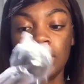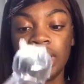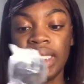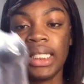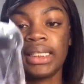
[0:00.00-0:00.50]

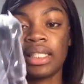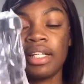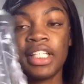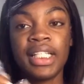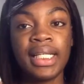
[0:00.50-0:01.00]
These are
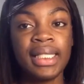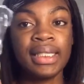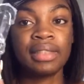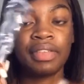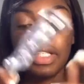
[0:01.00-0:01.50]
the
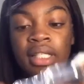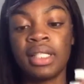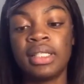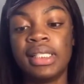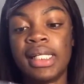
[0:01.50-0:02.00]
legs for
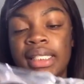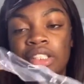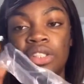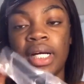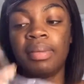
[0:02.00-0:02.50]
the desk
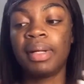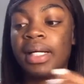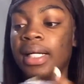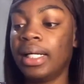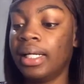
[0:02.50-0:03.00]

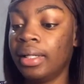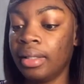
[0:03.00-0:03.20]
tripod.